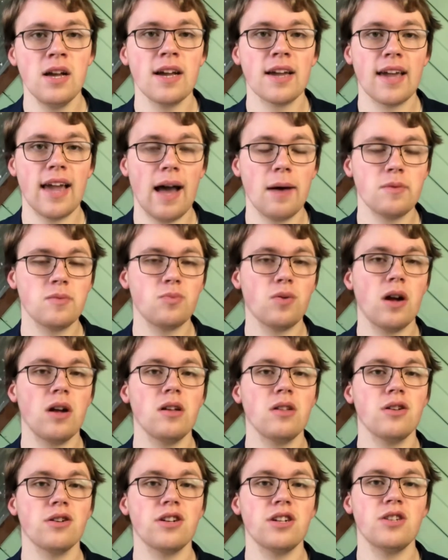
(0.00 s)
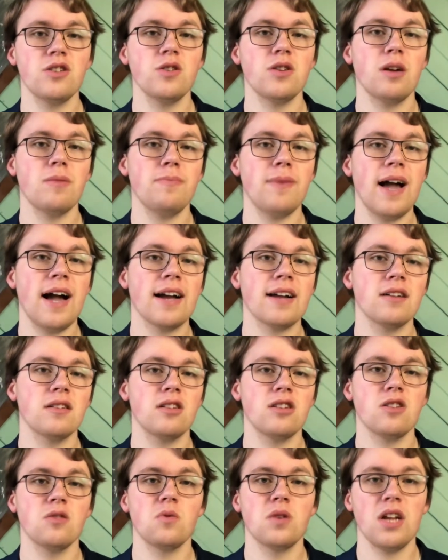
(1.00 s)
Caps probably looking to get back
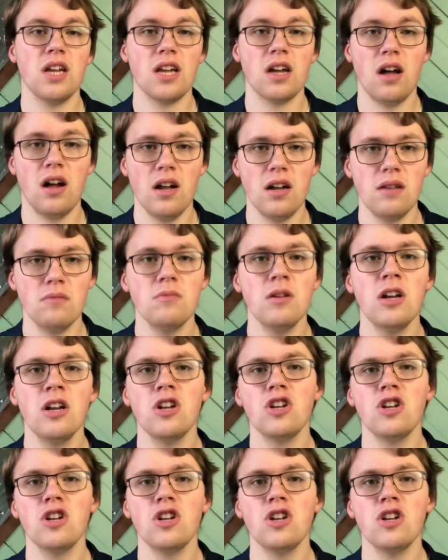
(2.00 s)
into the winning column.